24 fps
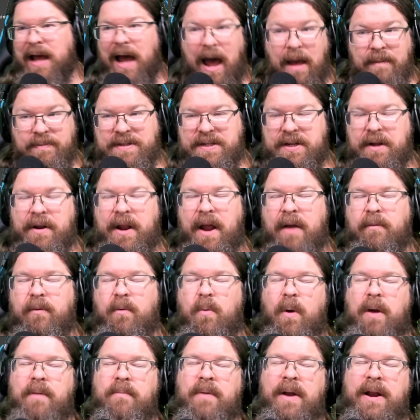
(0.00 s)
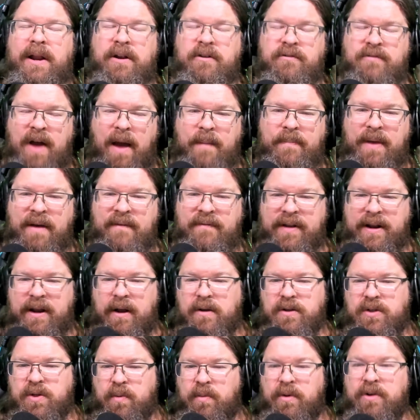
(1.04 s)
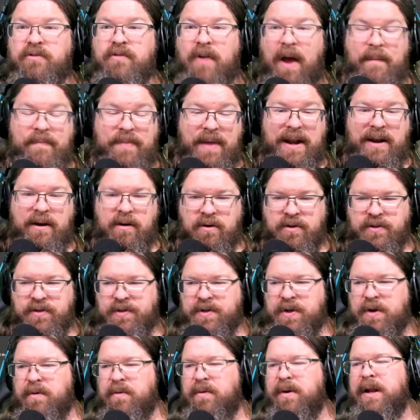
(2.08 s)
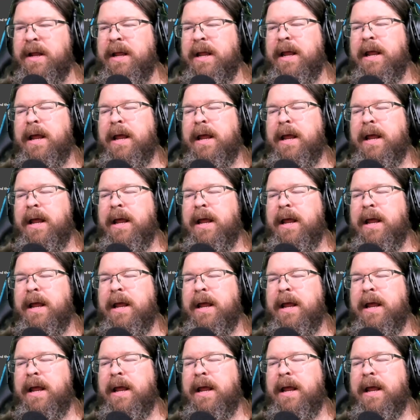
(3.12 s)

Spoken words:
I'm still not quite ready to drop that video, so we'll drop that here soon.